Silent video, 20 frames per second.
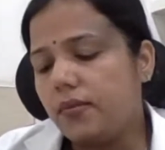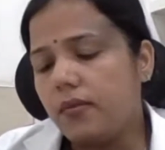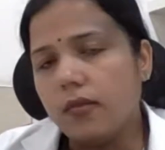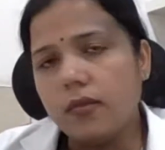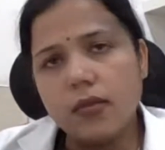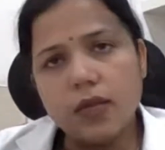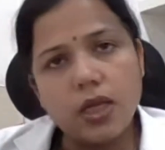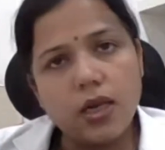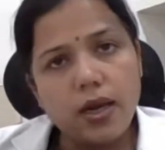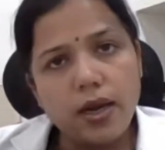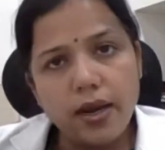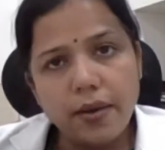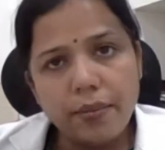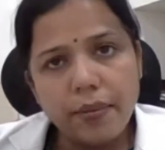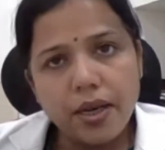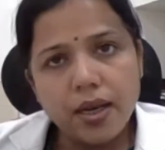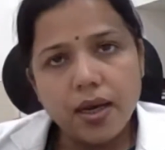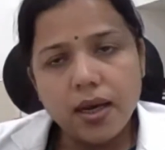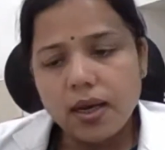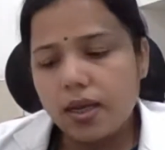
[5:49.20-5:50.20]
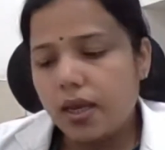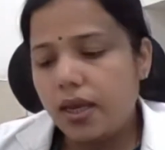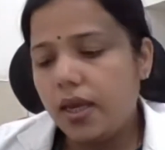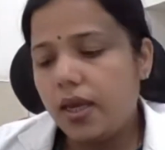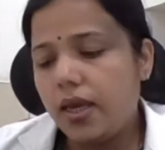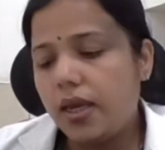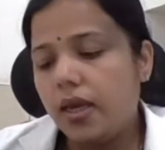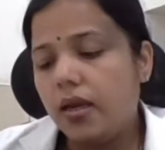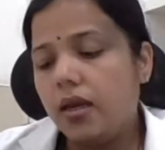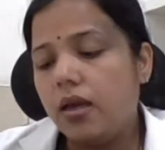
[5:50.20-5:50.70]
late
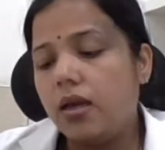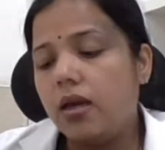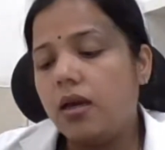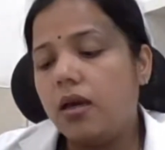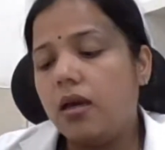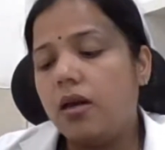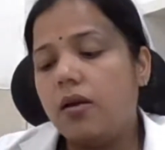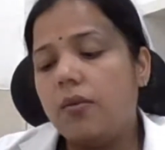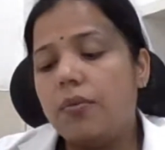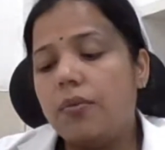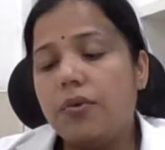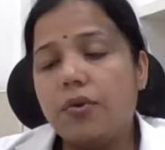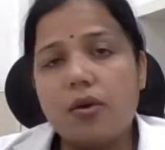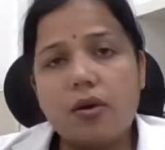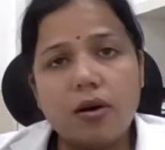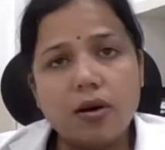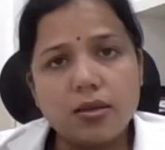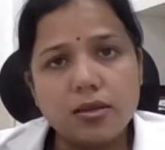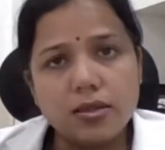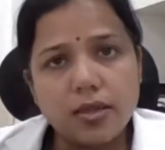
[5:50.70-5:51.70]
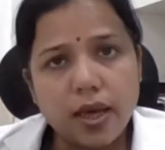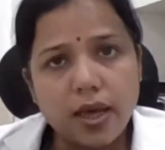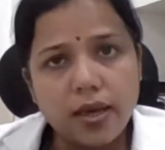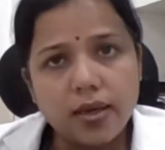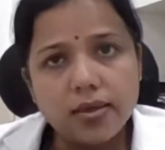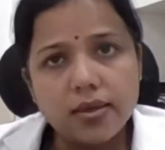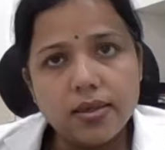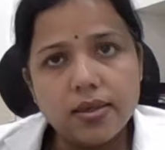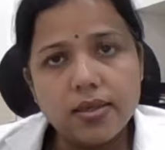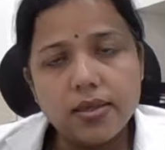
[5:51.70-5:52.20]
menarche, prolonged
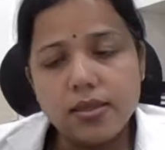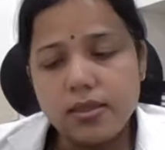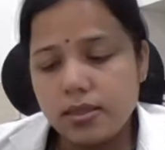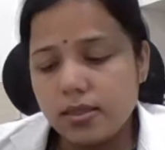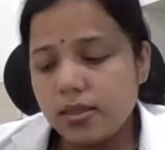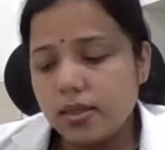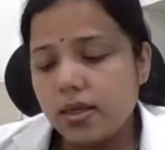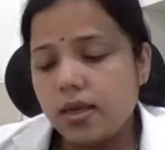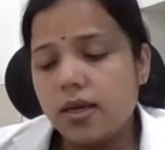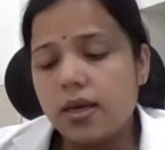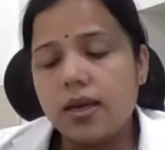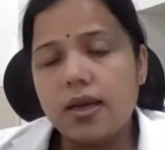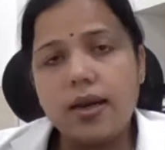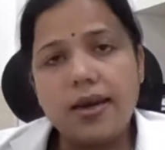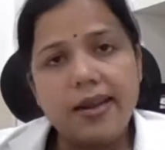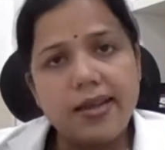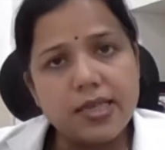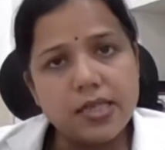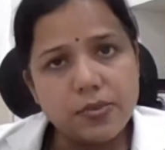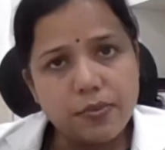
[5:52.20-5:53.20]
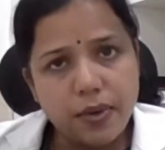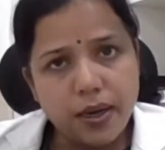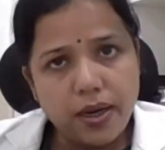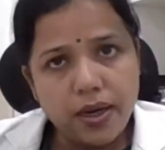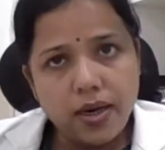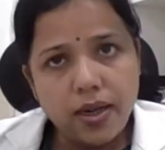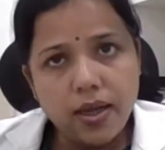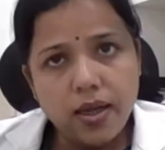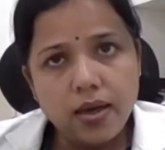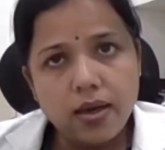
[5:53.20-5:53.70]
cycles, less
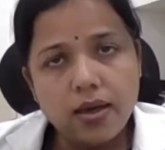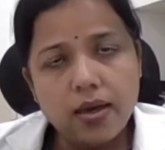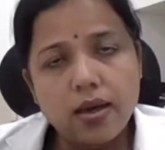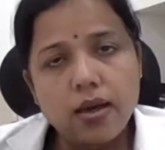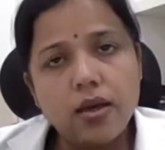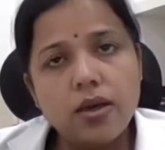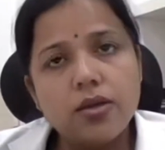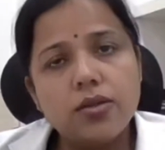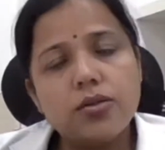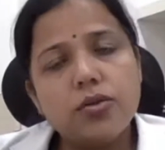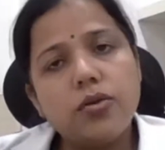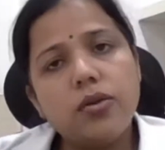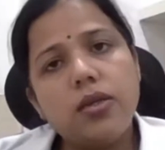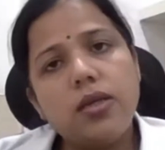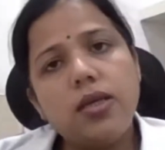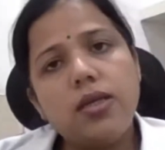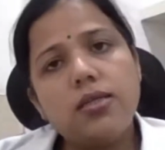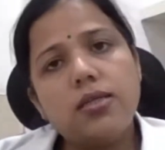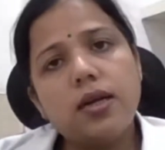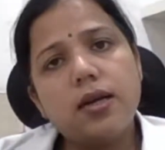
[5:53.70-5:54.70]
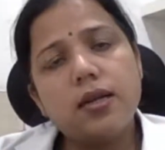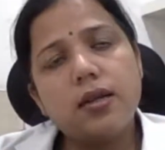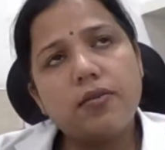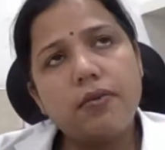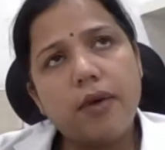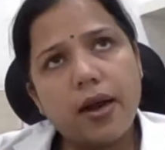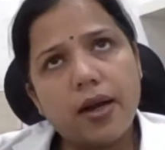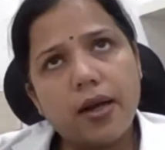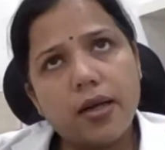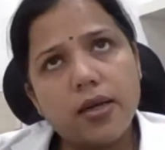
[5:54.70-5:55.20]
bleeding. So these are the
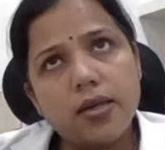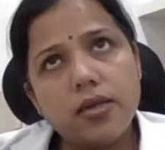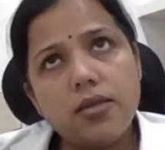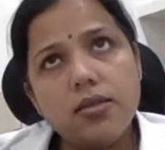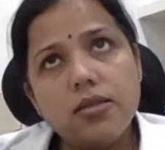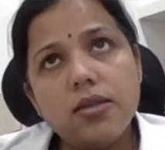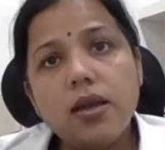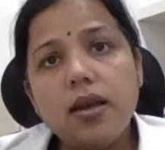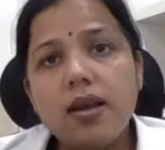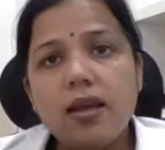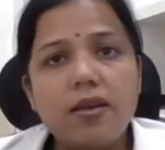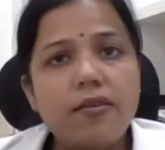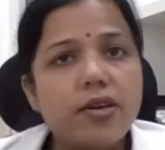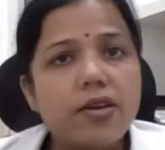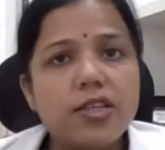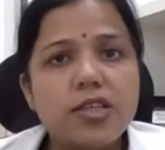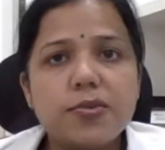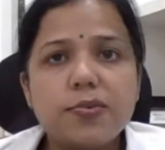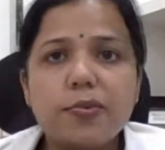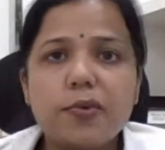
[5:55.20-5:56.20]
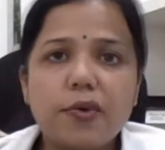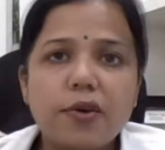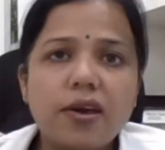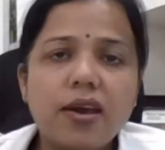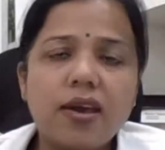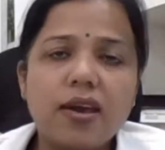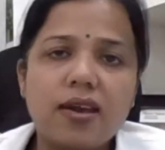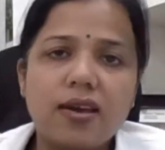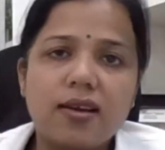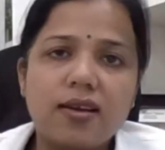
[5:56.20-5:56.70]
factors, and even
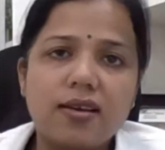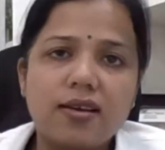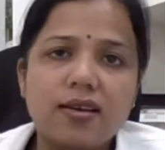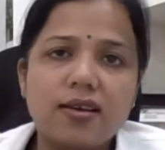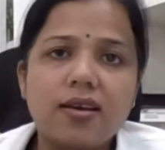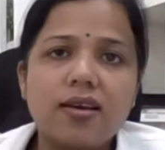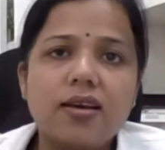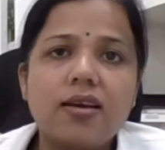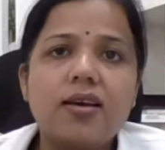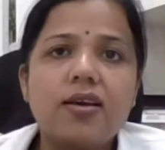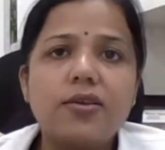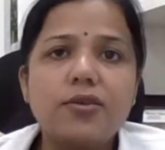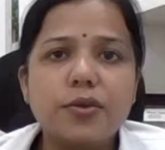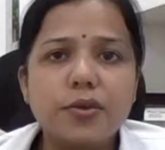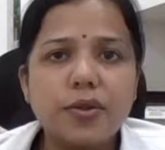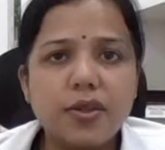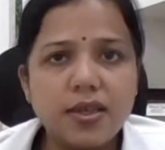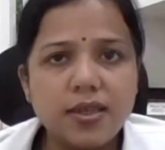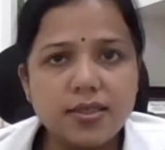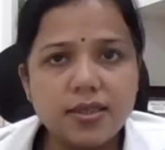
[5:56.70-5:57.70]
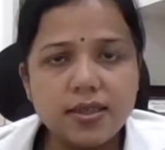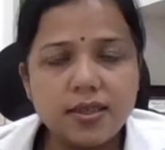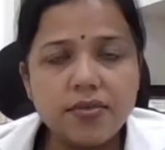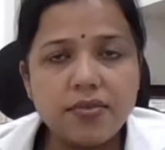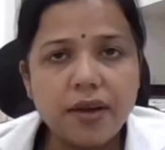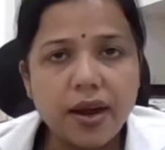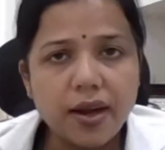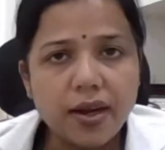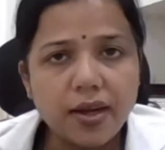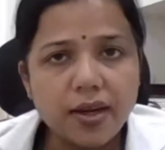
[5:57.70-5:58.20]
smoking. So these are the
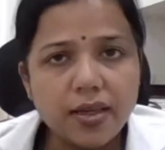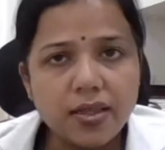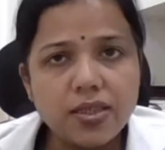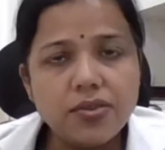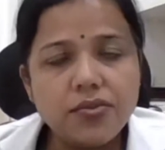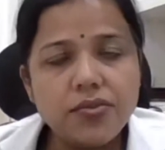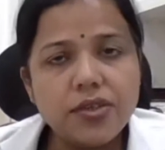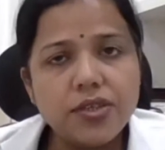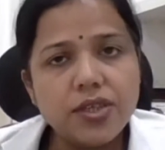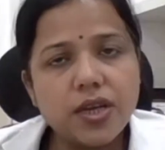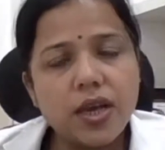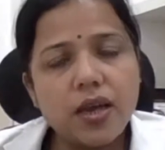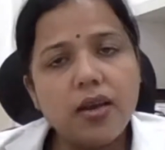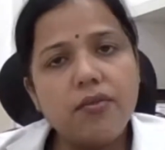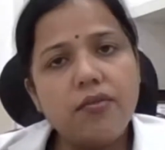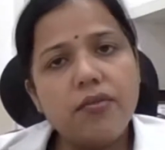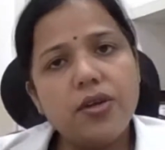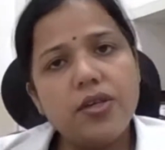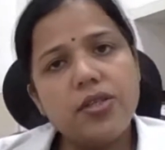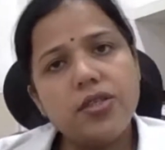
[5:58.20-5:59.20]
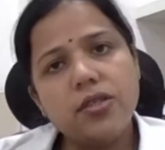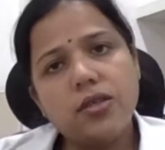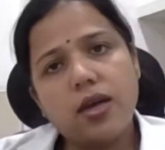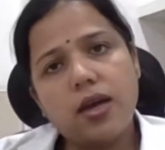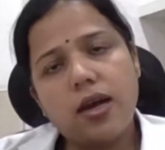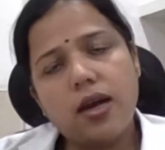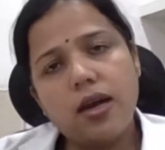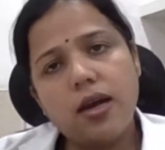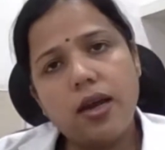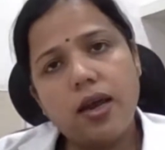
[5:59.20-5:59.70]
factors which
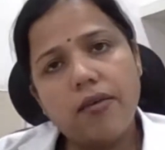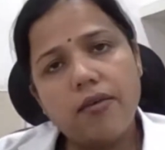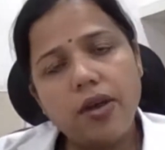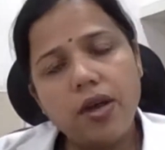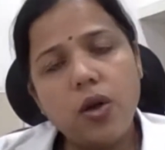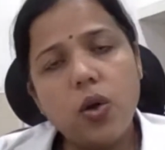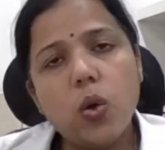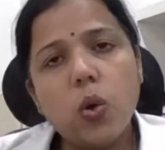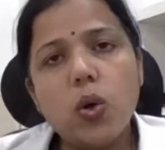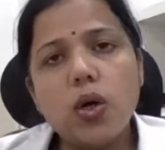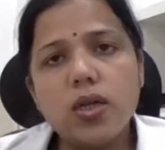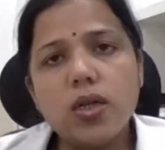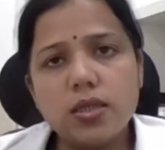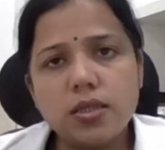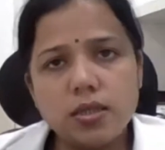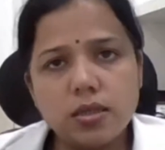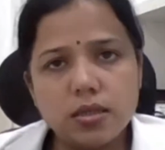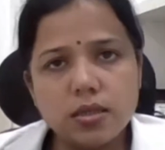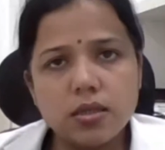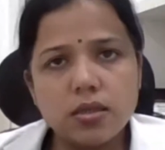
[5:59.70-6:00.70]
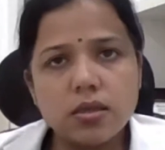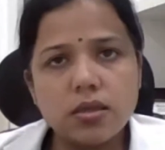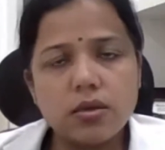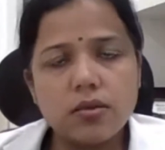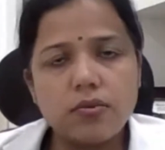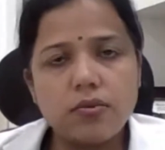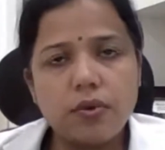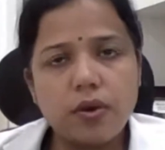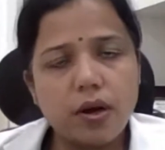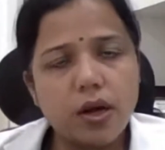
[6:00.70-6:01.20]
are having low risk
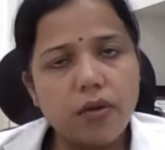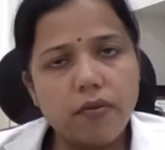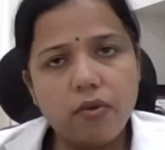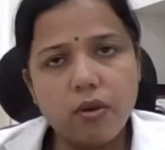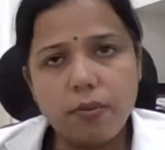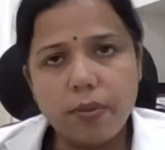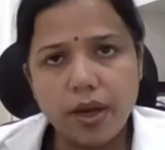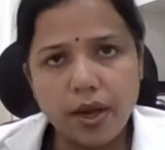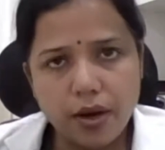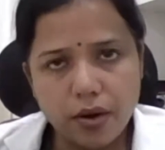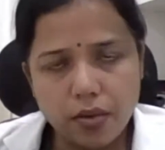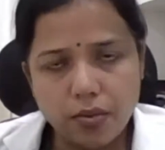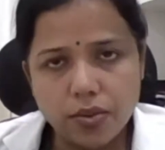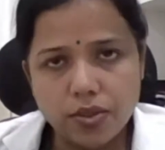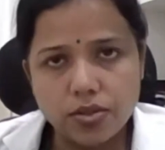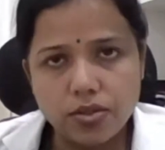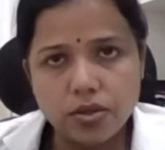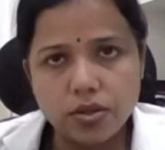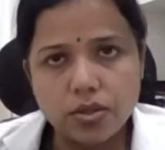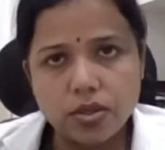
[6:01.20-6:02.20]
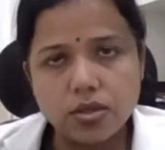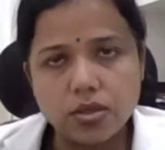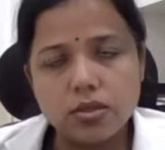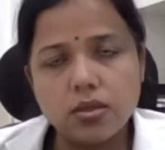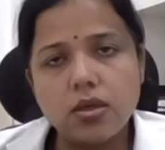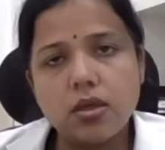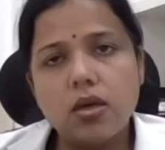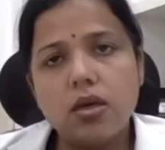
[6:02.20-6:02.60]
for developing endometriosis.